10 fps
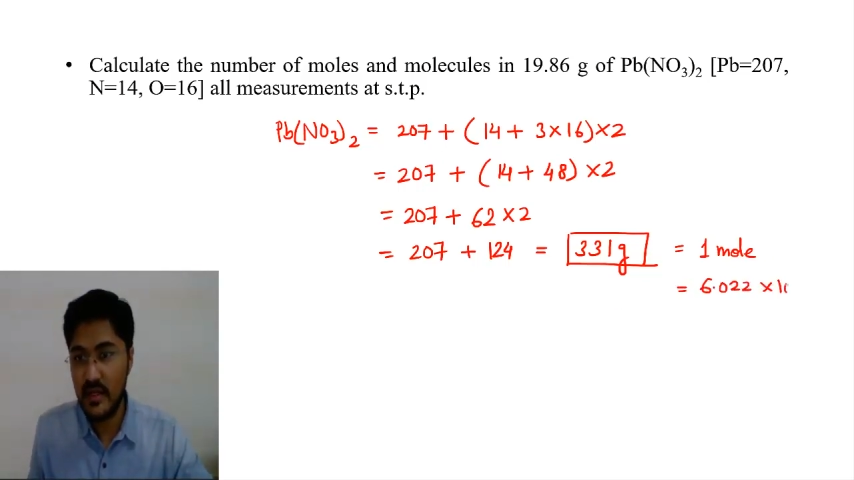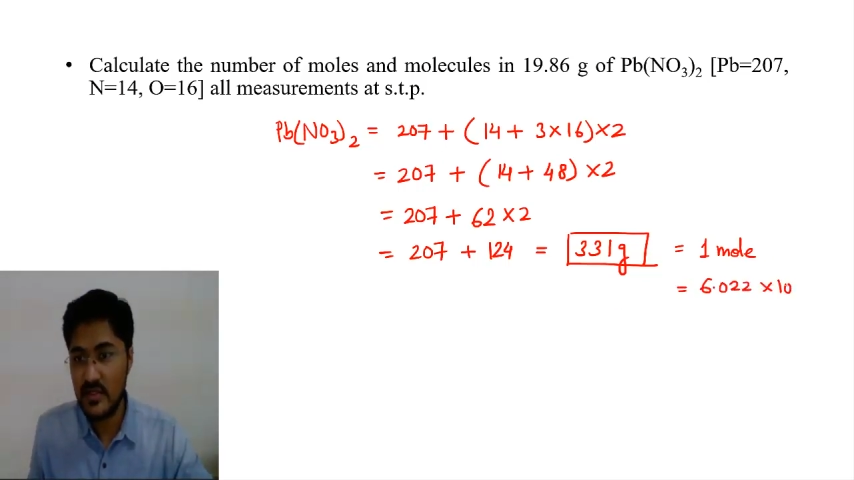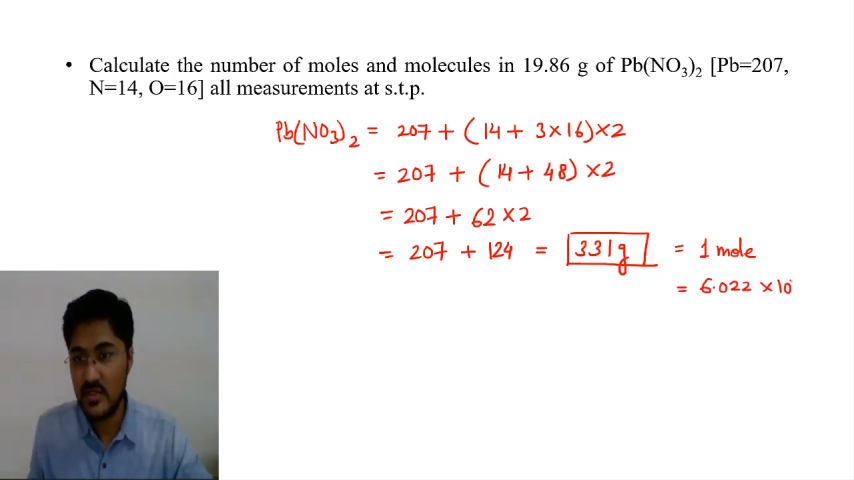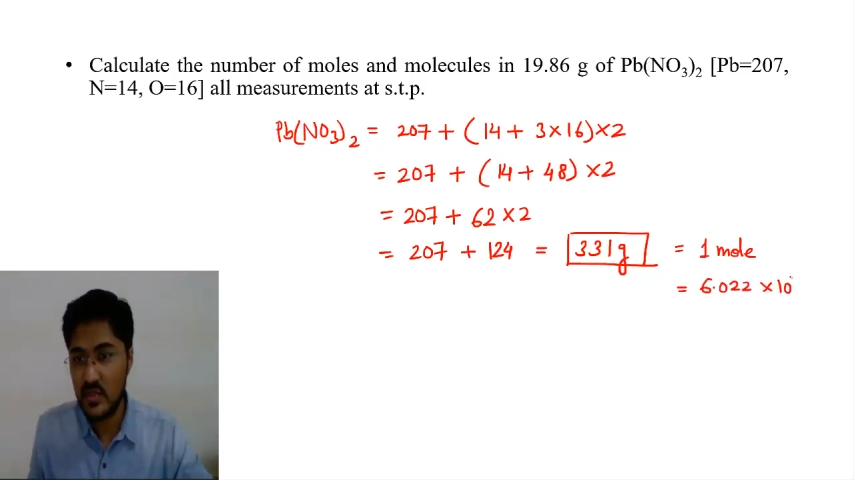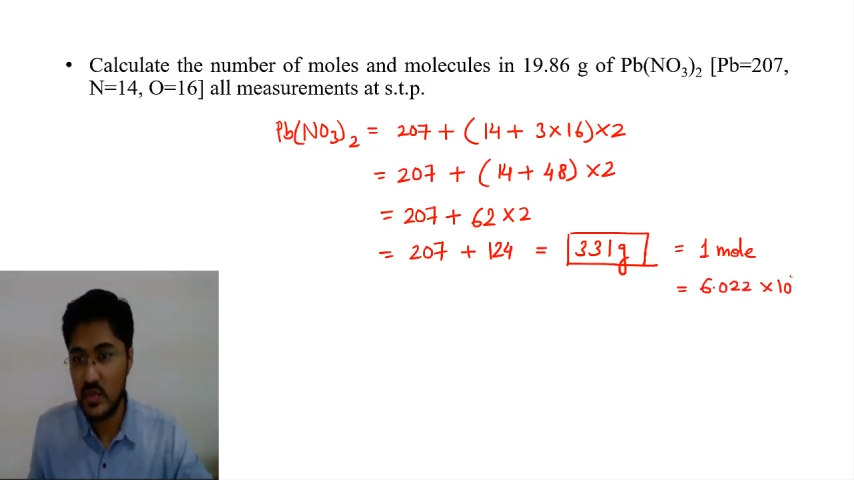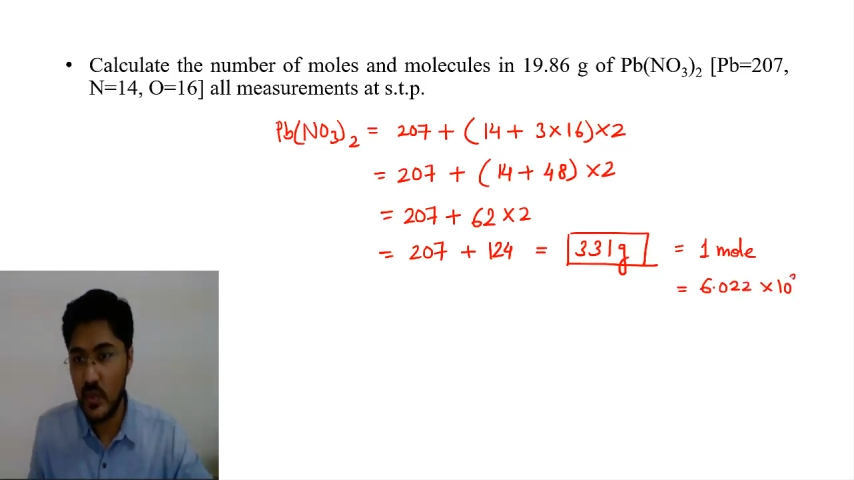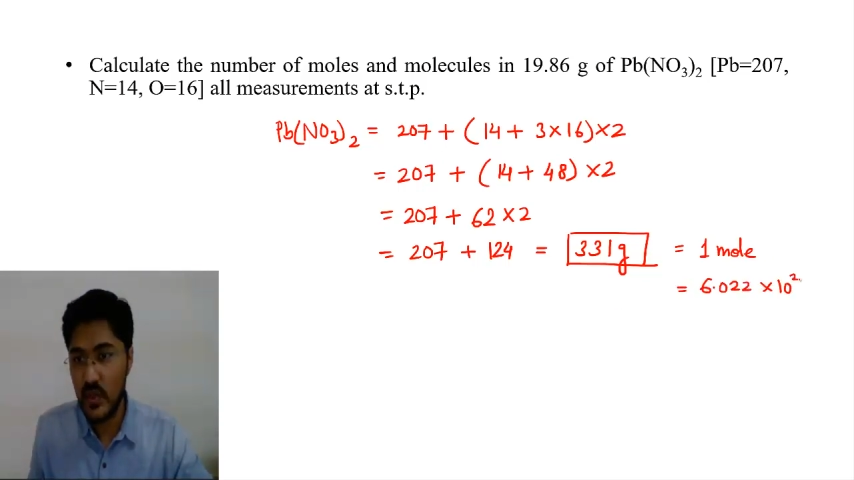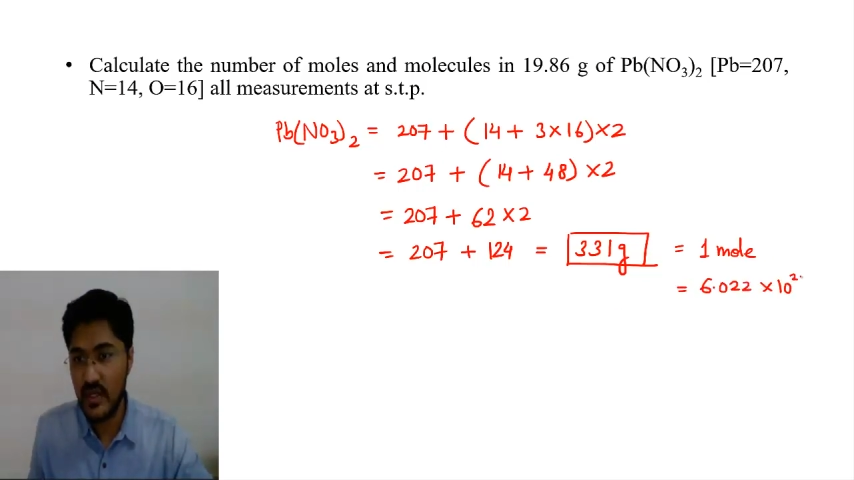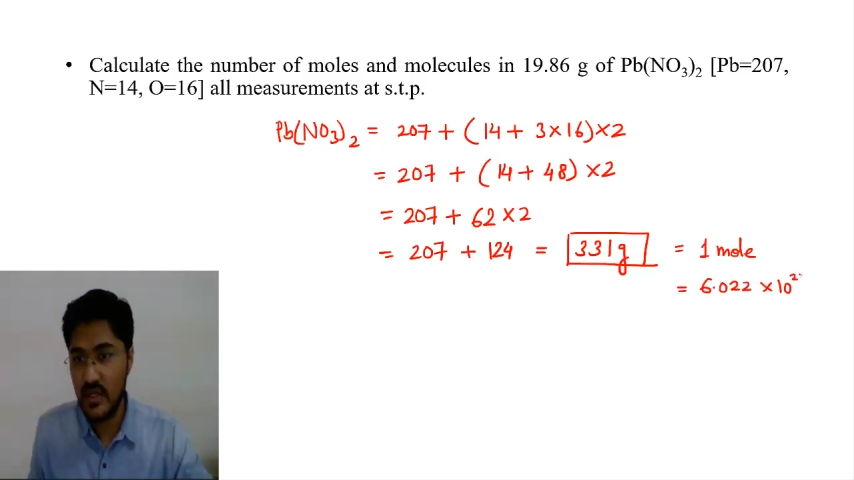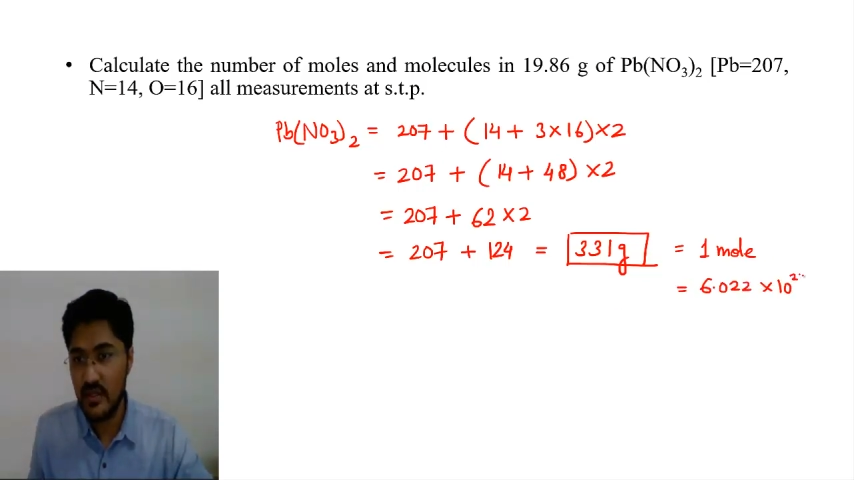10 raised
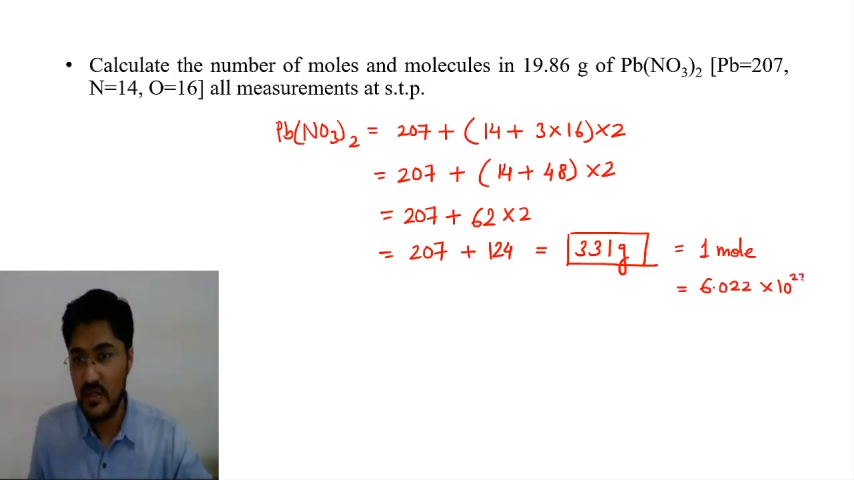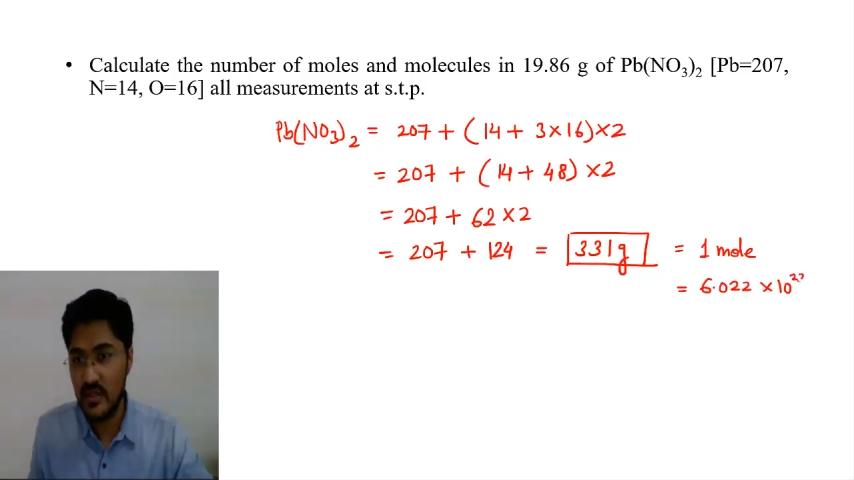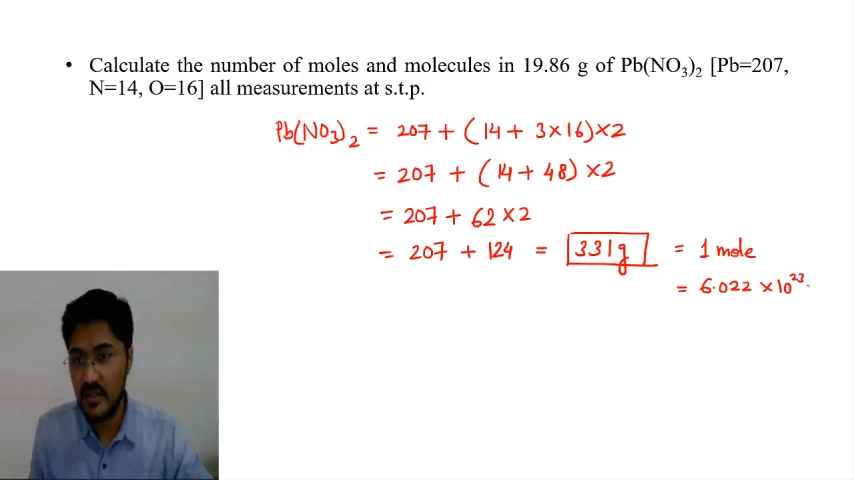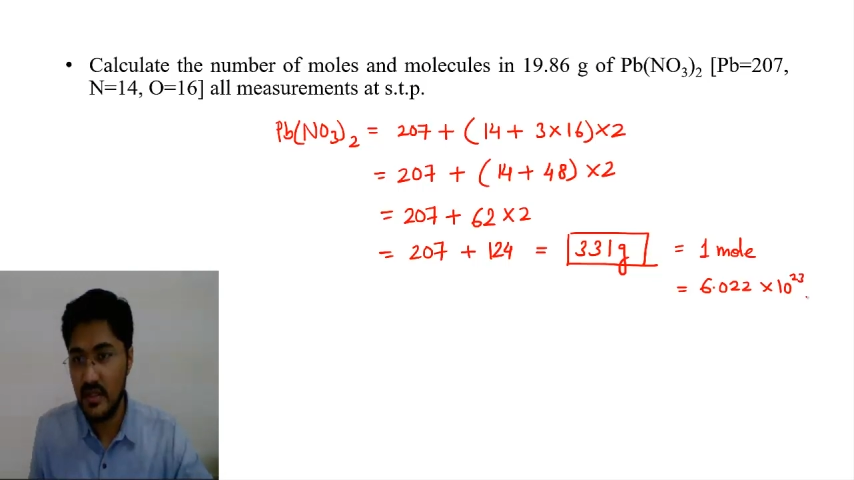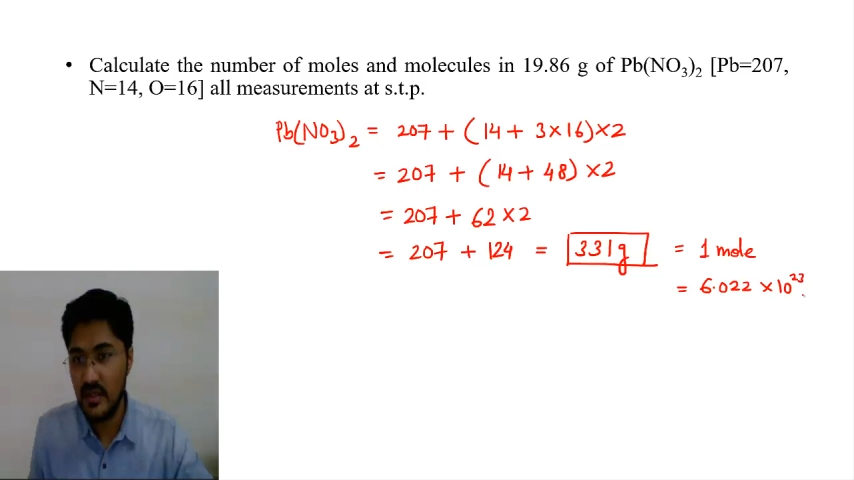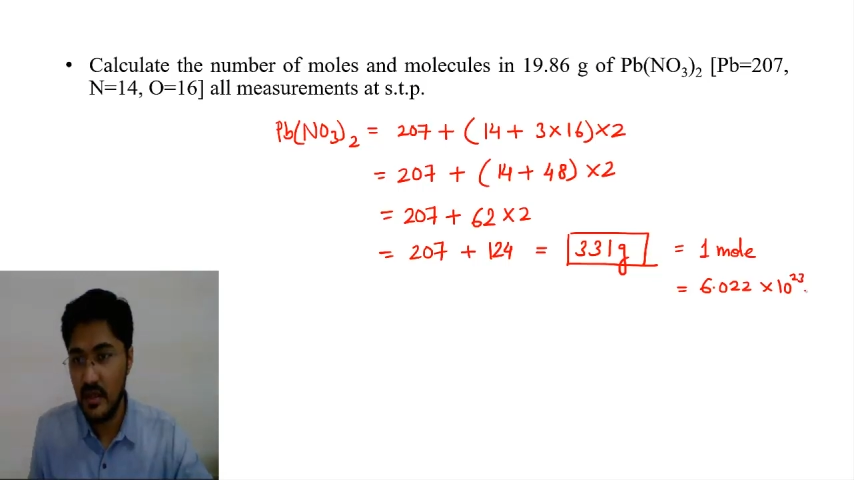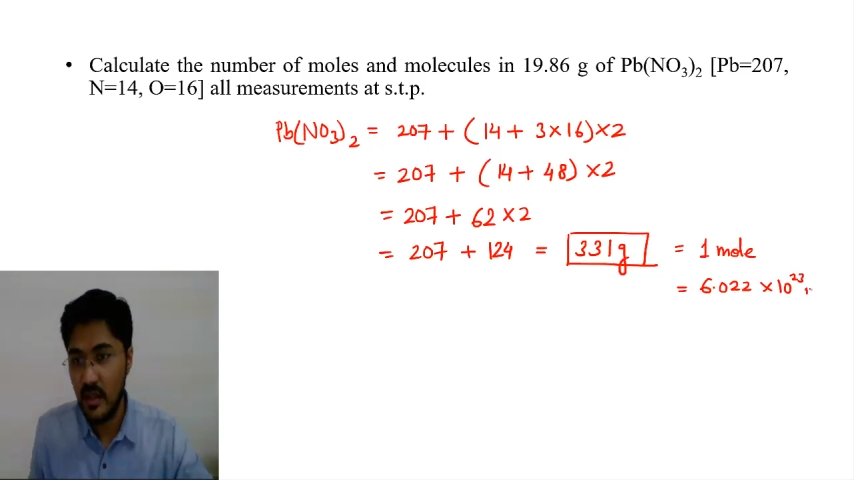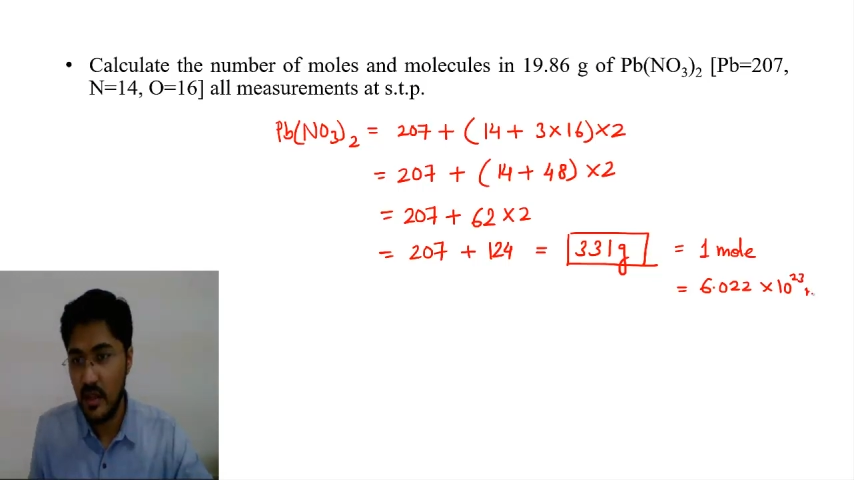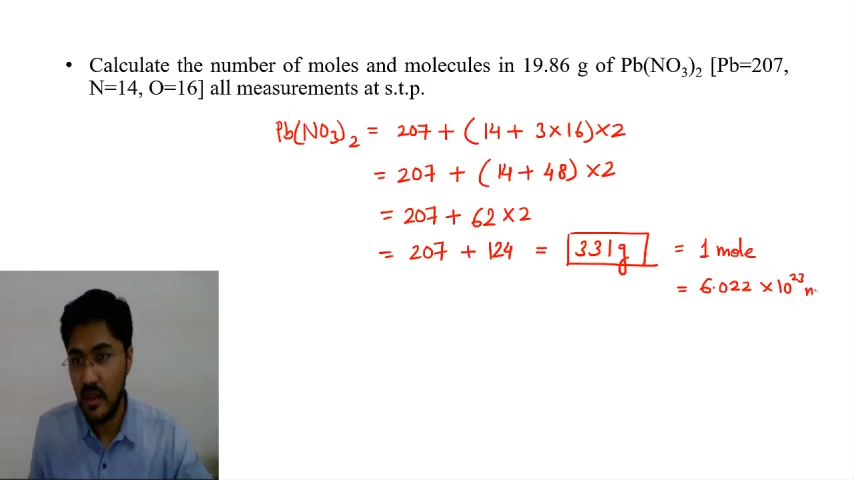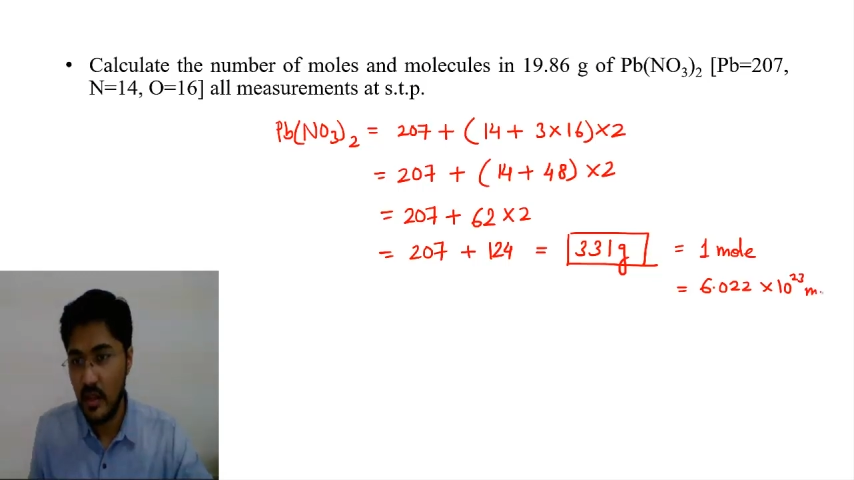to 23